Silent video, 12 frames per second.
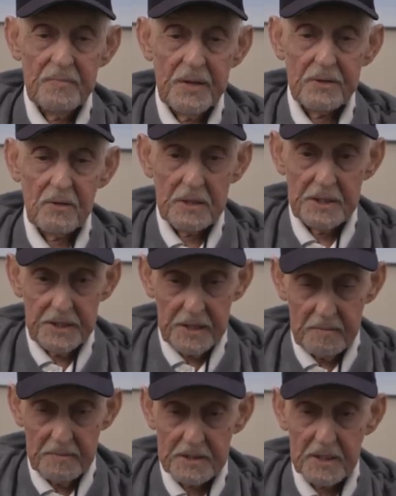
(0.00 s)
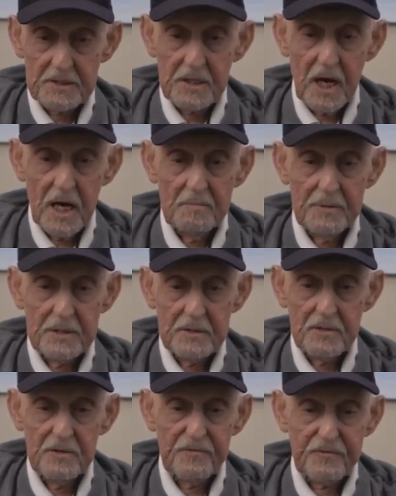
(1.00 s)
not only him at the time, but a
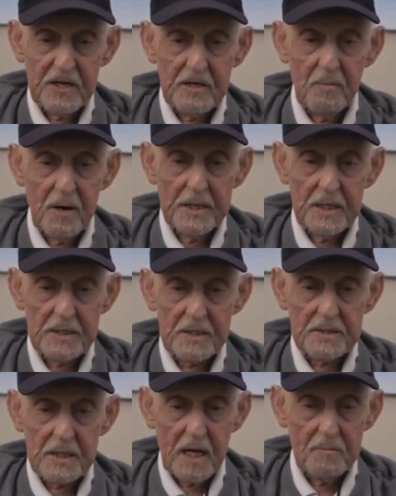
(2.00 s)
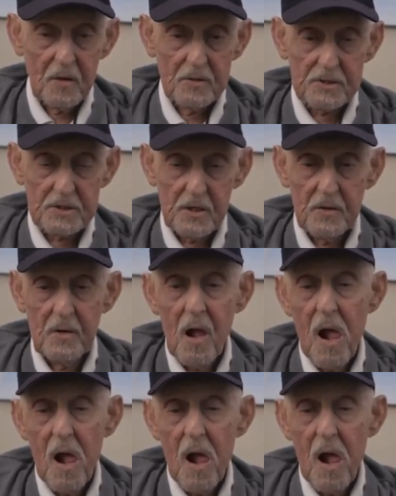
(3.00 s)
good friend of mine at the time also